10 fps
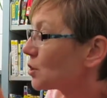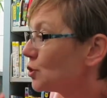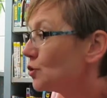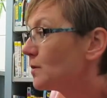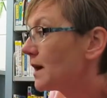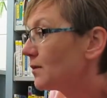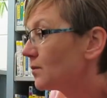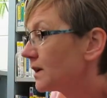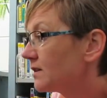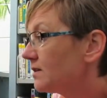You might
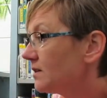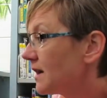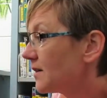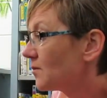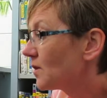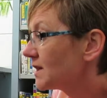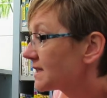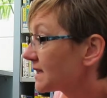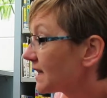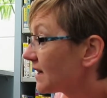wiggle and want
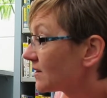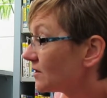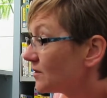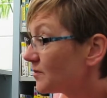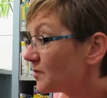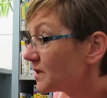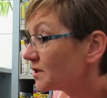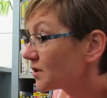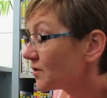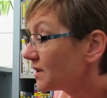to giggle, but
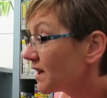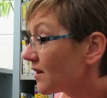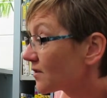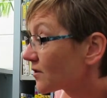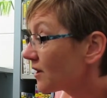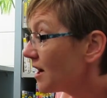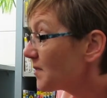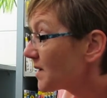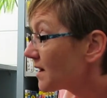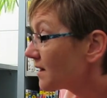don't yell,
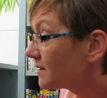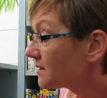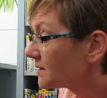"Grandpa!"